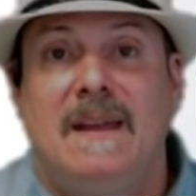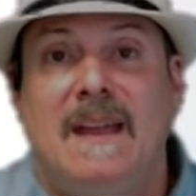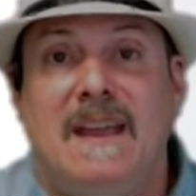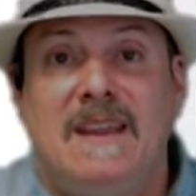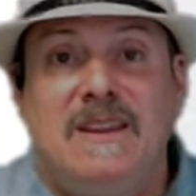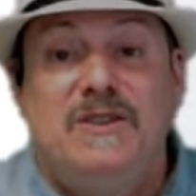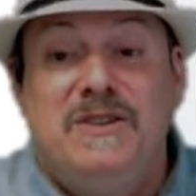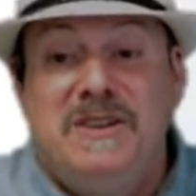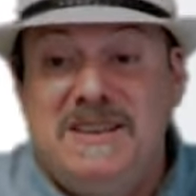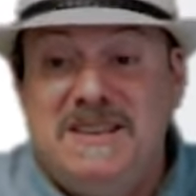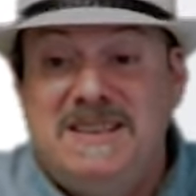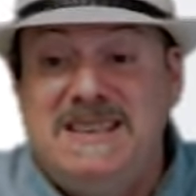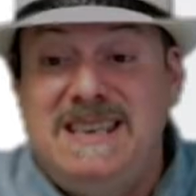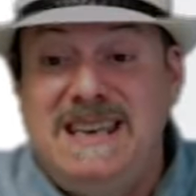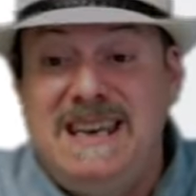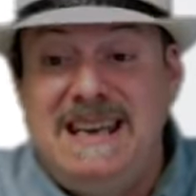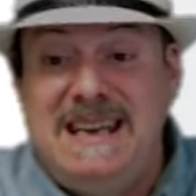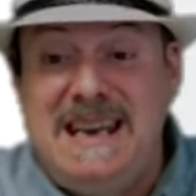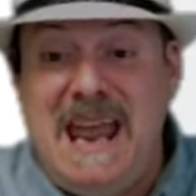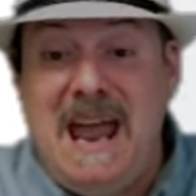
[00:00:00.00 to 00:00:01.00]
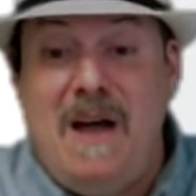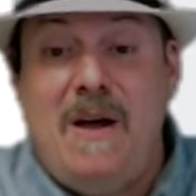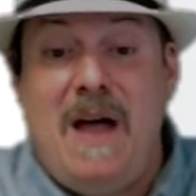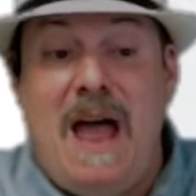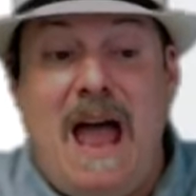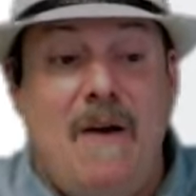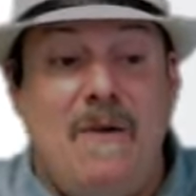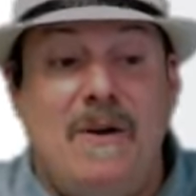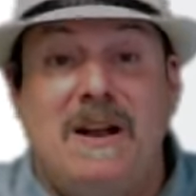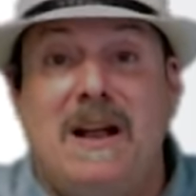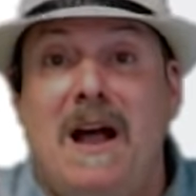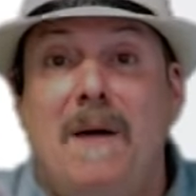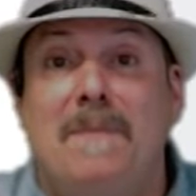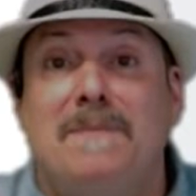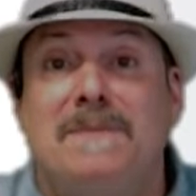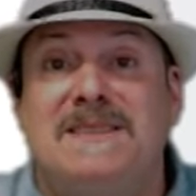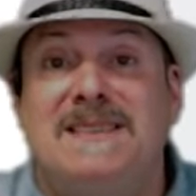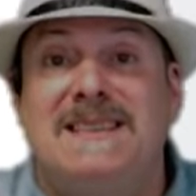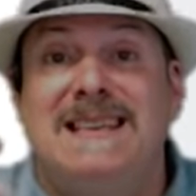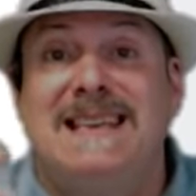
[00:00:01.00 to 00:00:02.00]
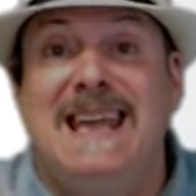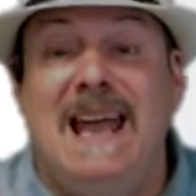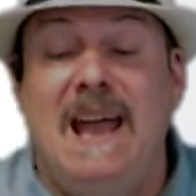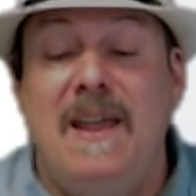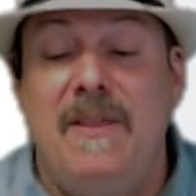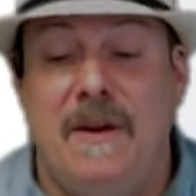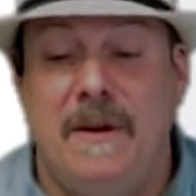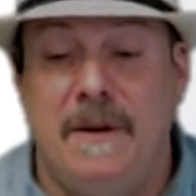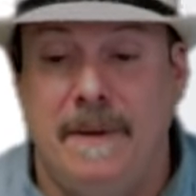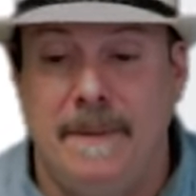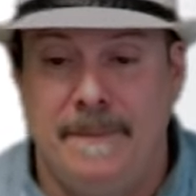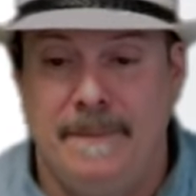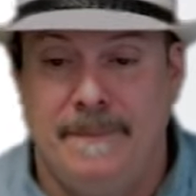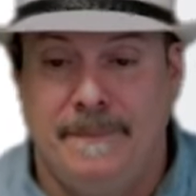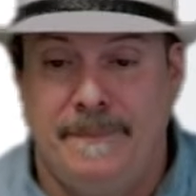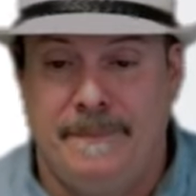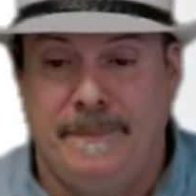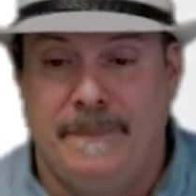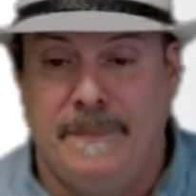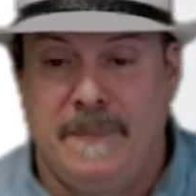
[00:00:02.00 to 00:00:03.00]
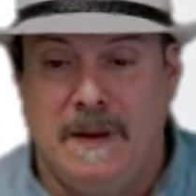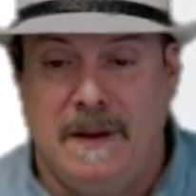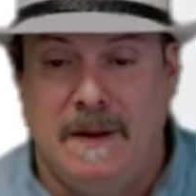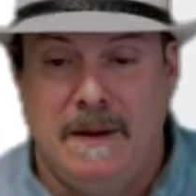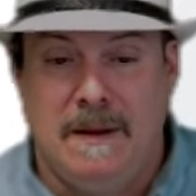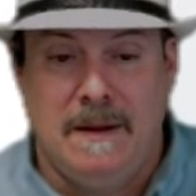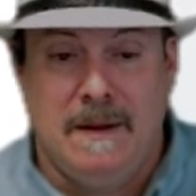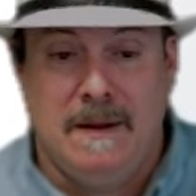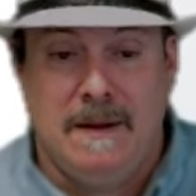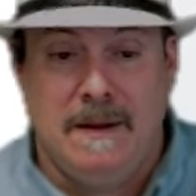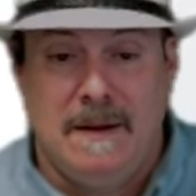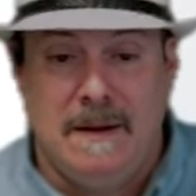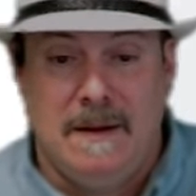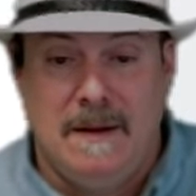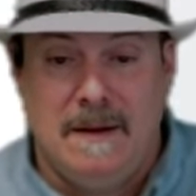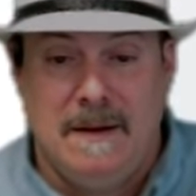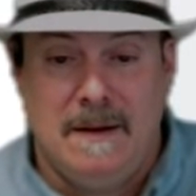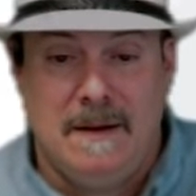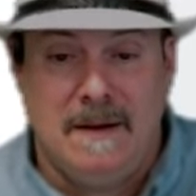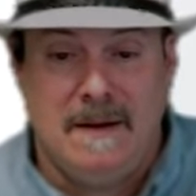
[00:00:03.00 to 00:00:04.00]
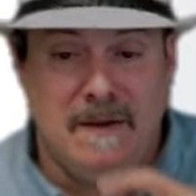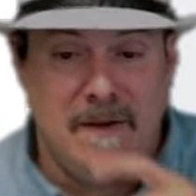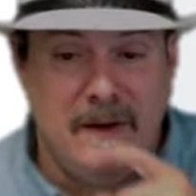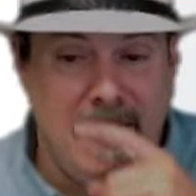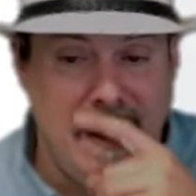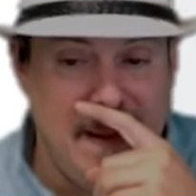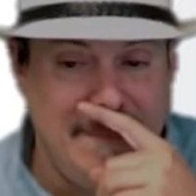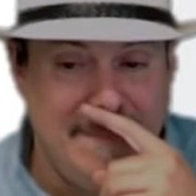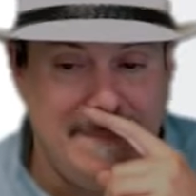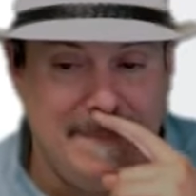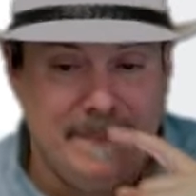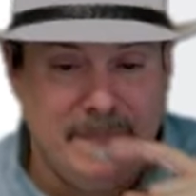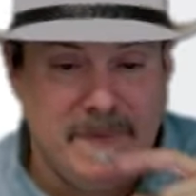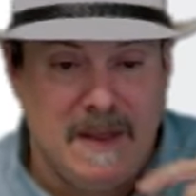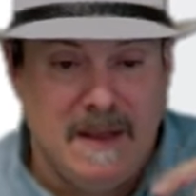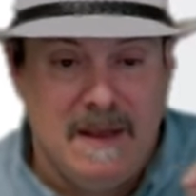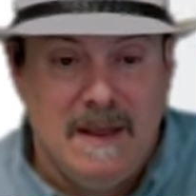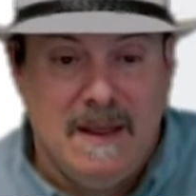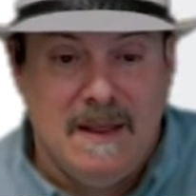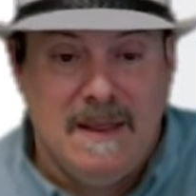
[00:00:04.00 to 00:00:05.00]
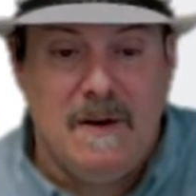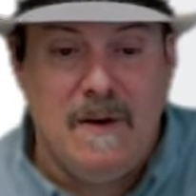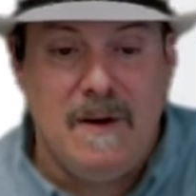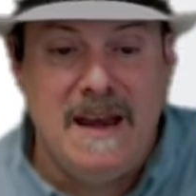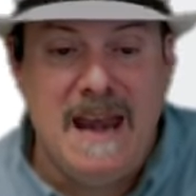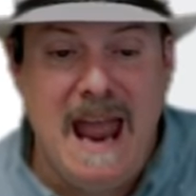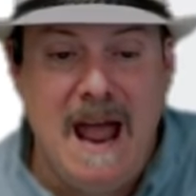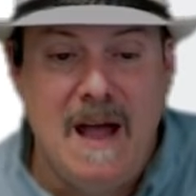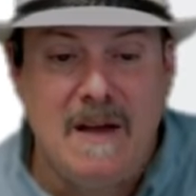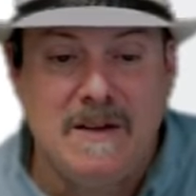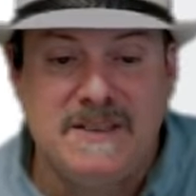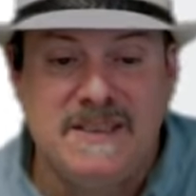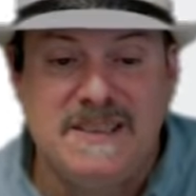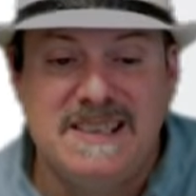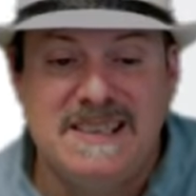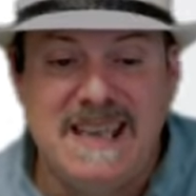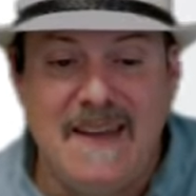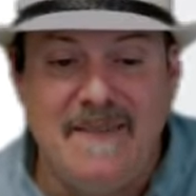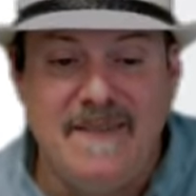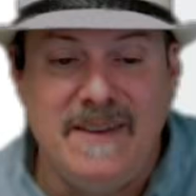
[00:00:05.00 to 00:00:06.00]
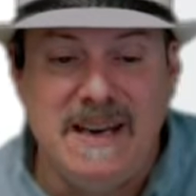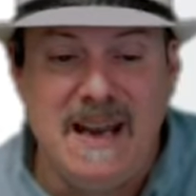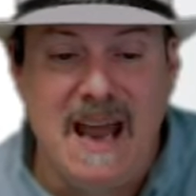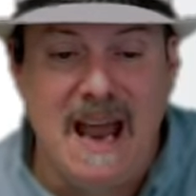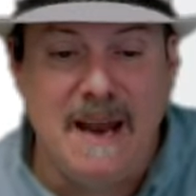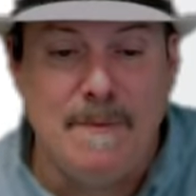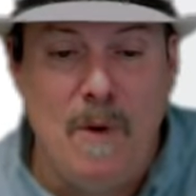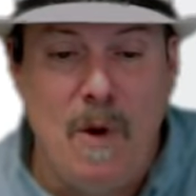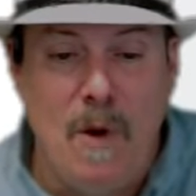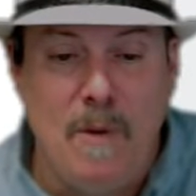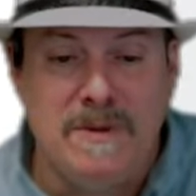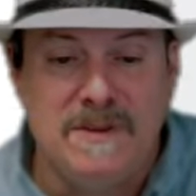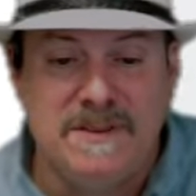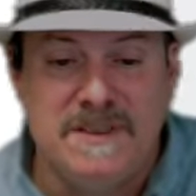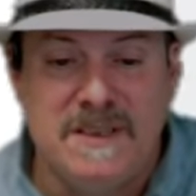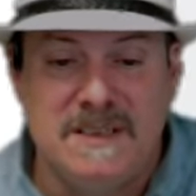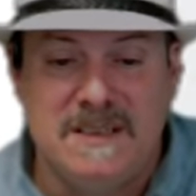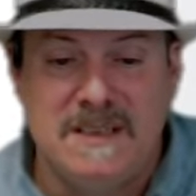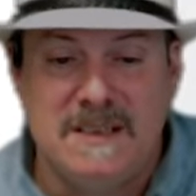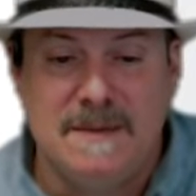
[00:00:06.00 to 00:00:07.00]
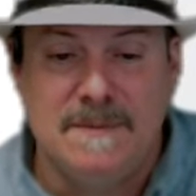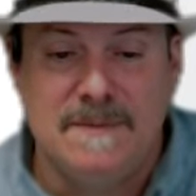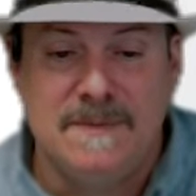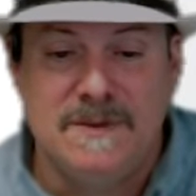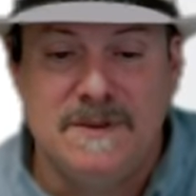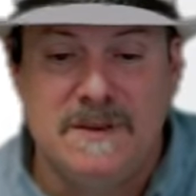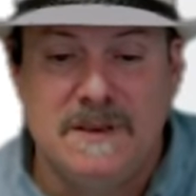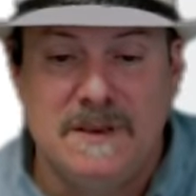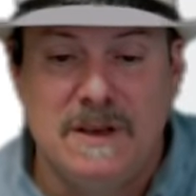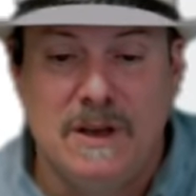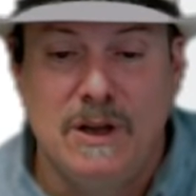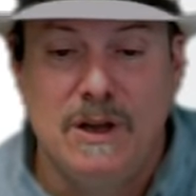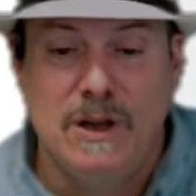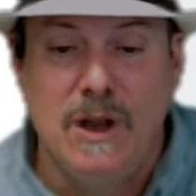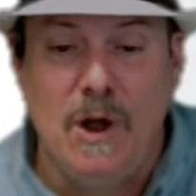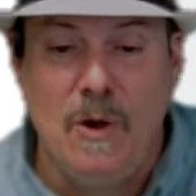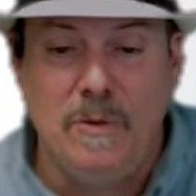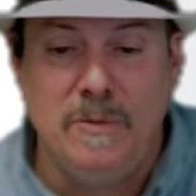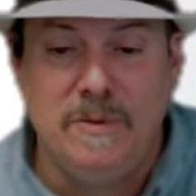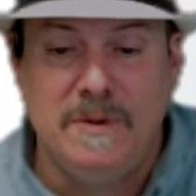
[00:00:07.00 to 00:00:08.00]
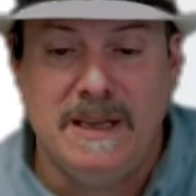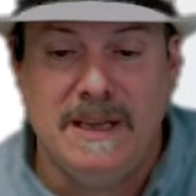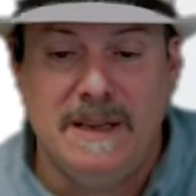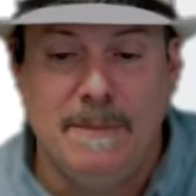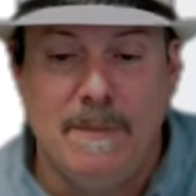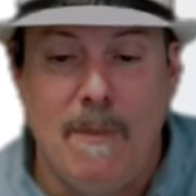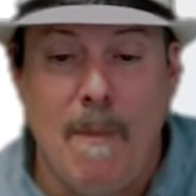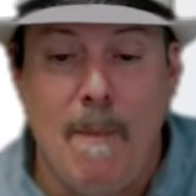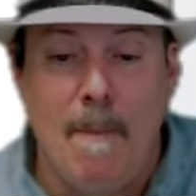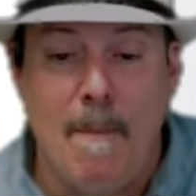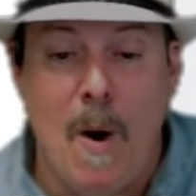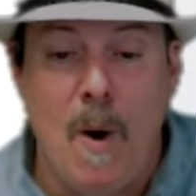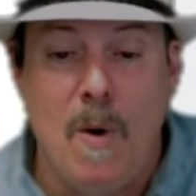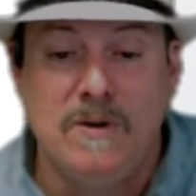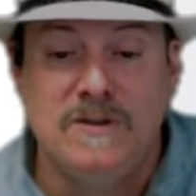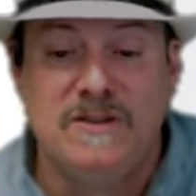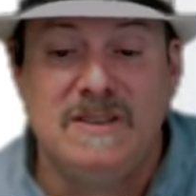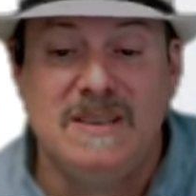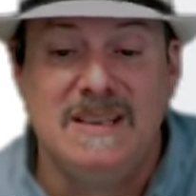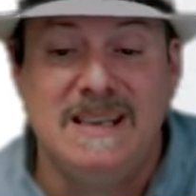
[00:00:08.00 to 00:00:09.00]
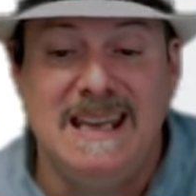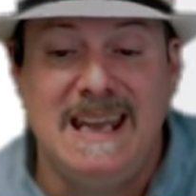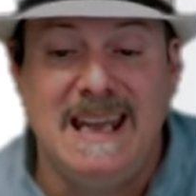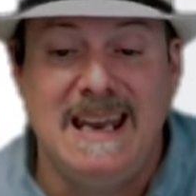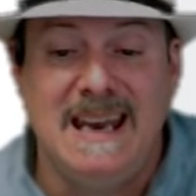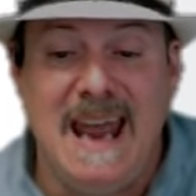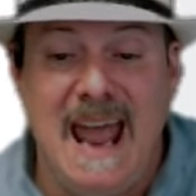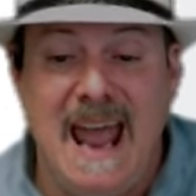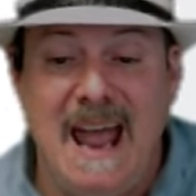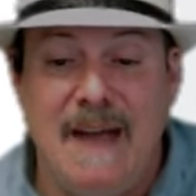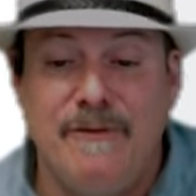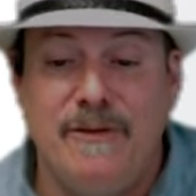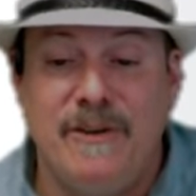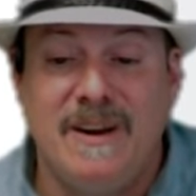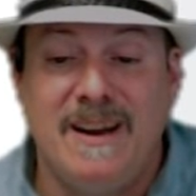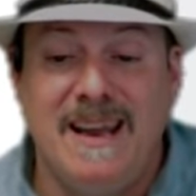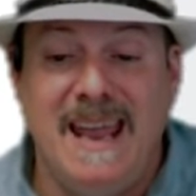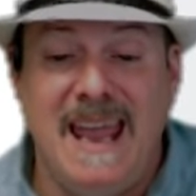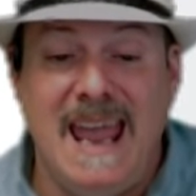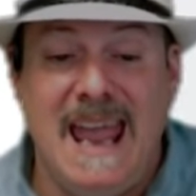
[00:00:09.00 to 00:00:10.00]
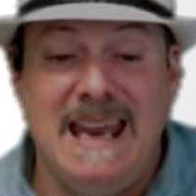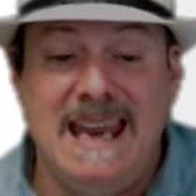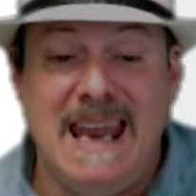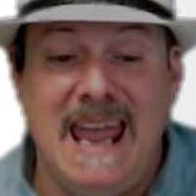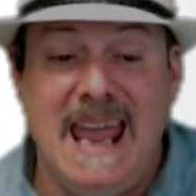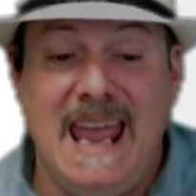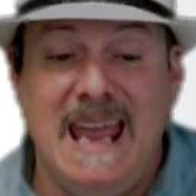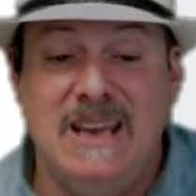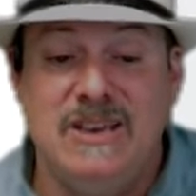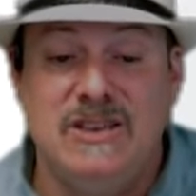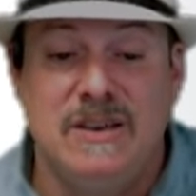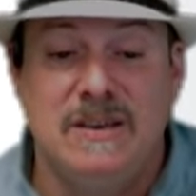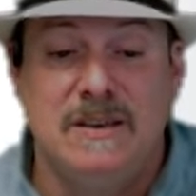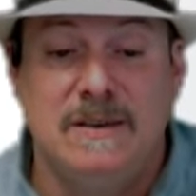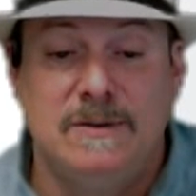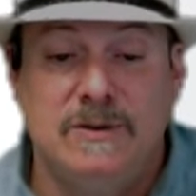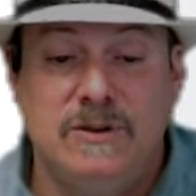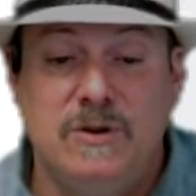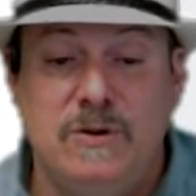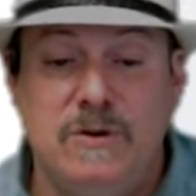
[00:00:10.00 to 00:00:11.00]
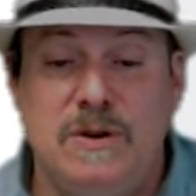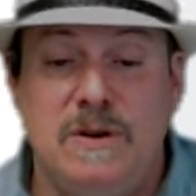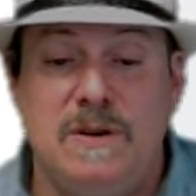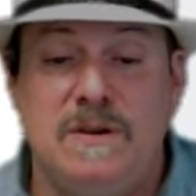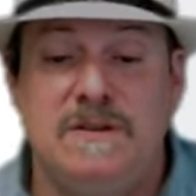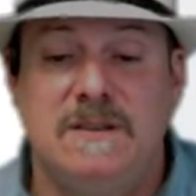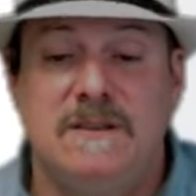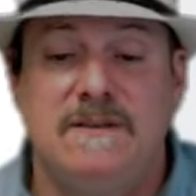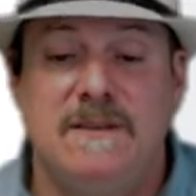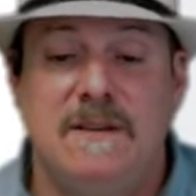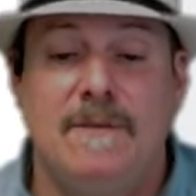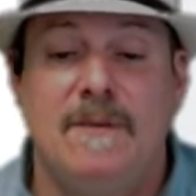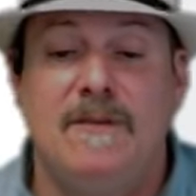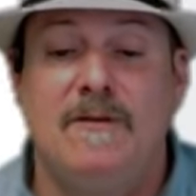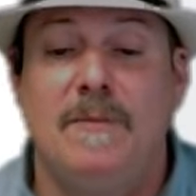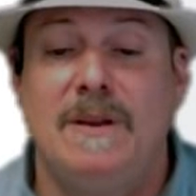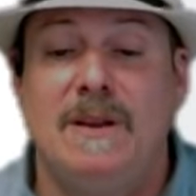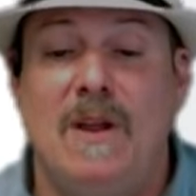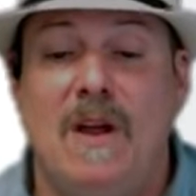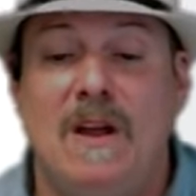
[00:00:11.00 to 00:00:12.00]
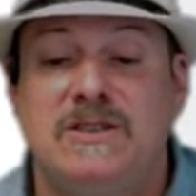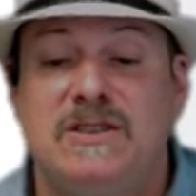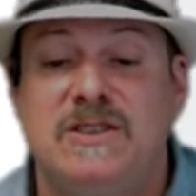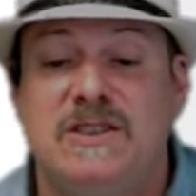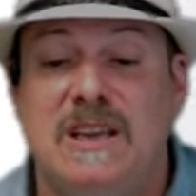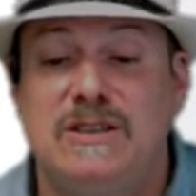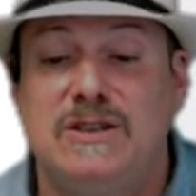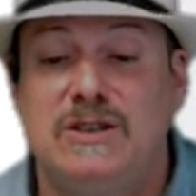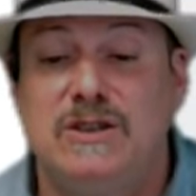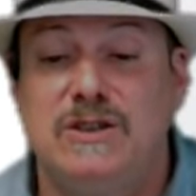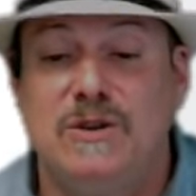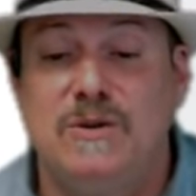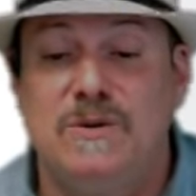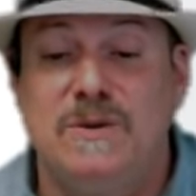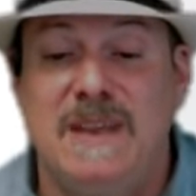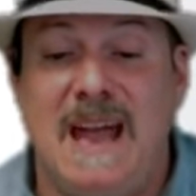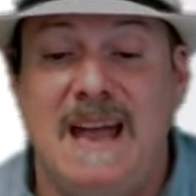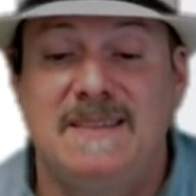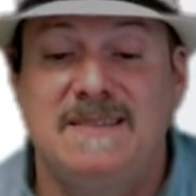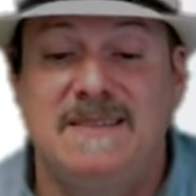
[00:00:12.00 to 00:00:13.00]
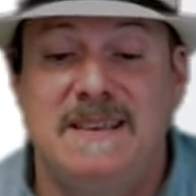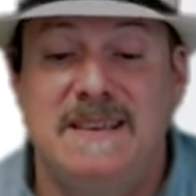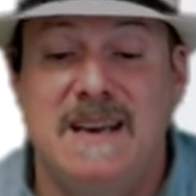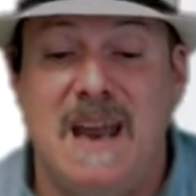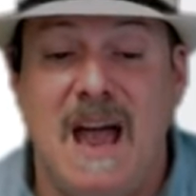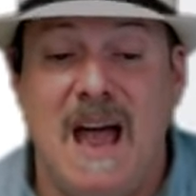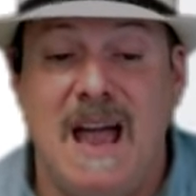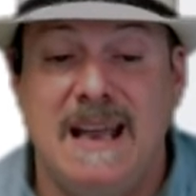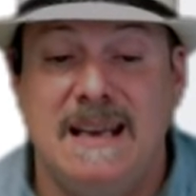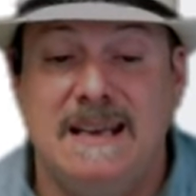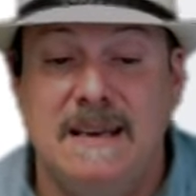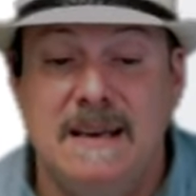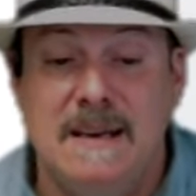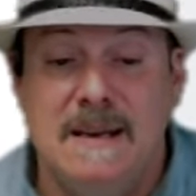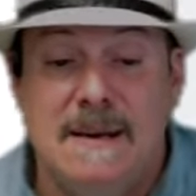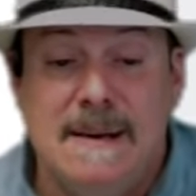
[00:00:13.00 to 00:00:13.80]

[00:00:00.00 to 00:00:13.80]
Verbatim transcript: And you can see it now how it comes together. All right. There are now 79 mobile systems globally, mostly in Africa and Asia. Two thirds of them have been launched since 2009.